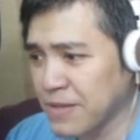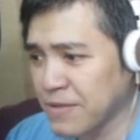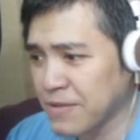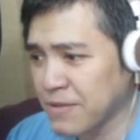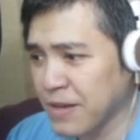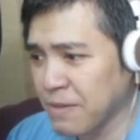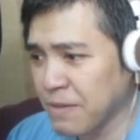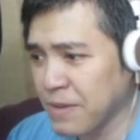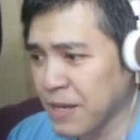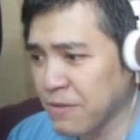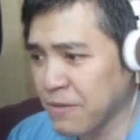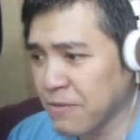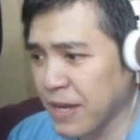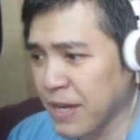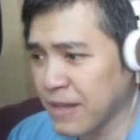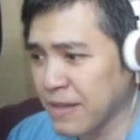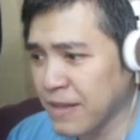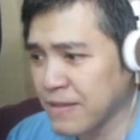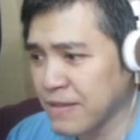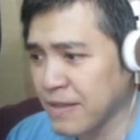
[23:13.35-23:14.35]
scraping away
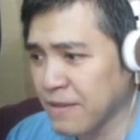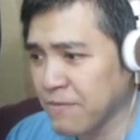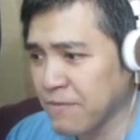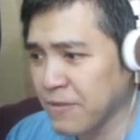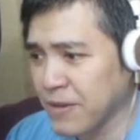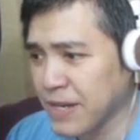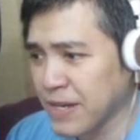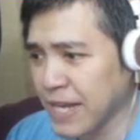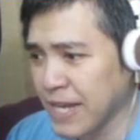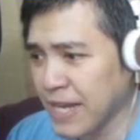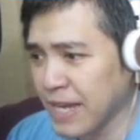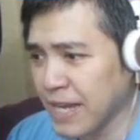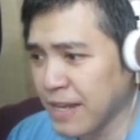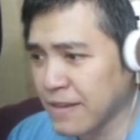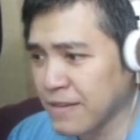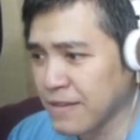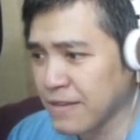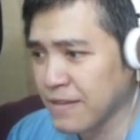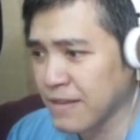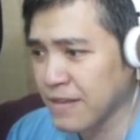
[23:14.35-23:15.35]
at this thing for
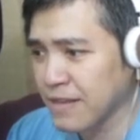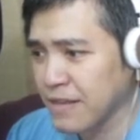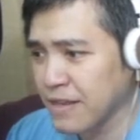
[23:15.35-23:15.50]
decades.